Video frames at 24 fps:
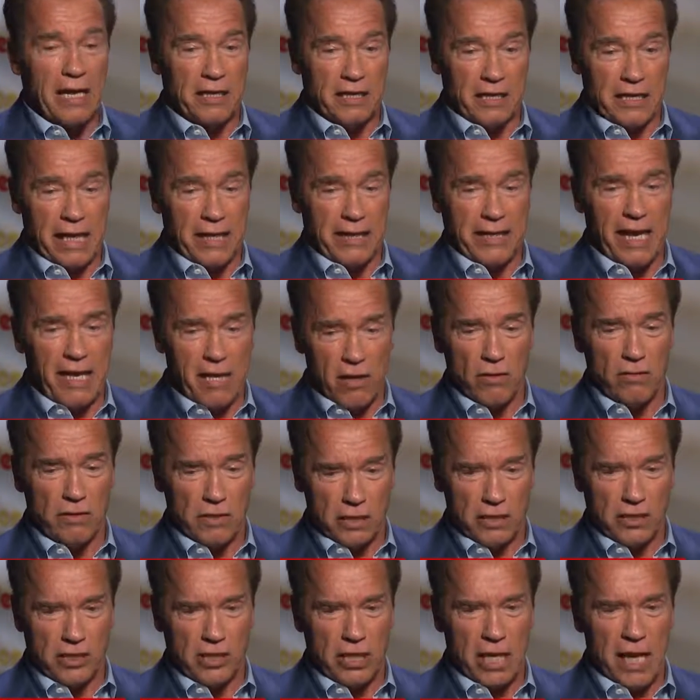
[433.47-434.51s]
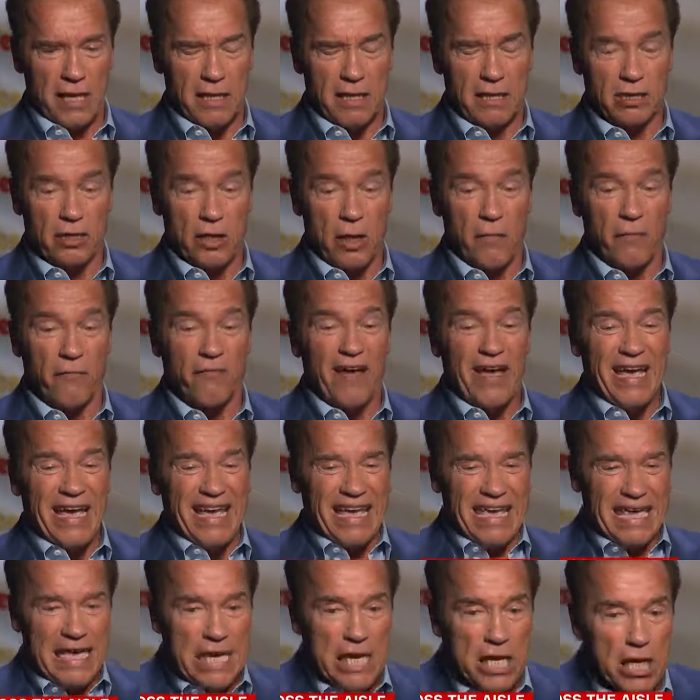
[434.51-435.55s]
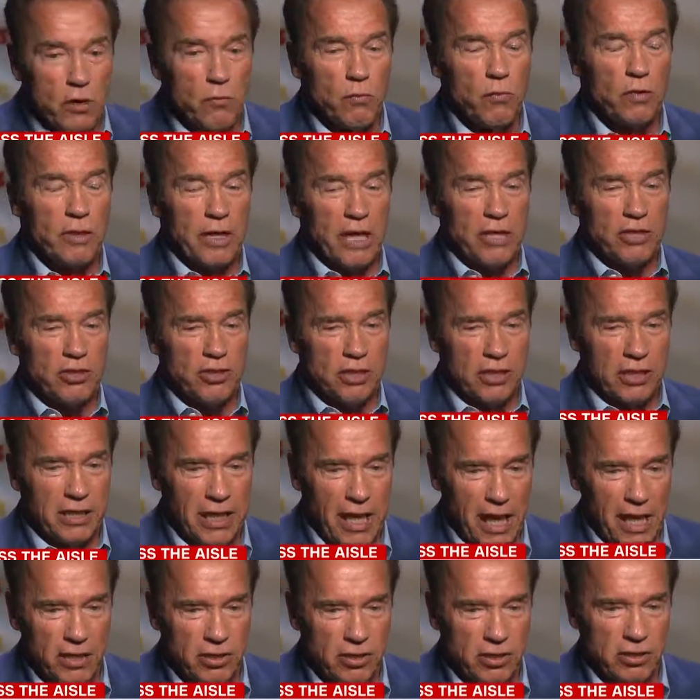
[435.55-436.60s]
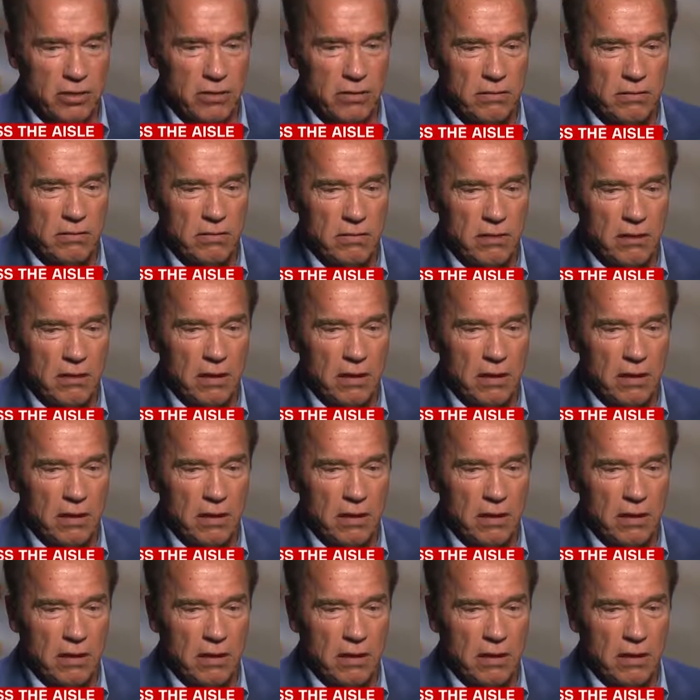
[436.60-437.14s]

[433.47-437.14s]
and to take on this challenge of equal education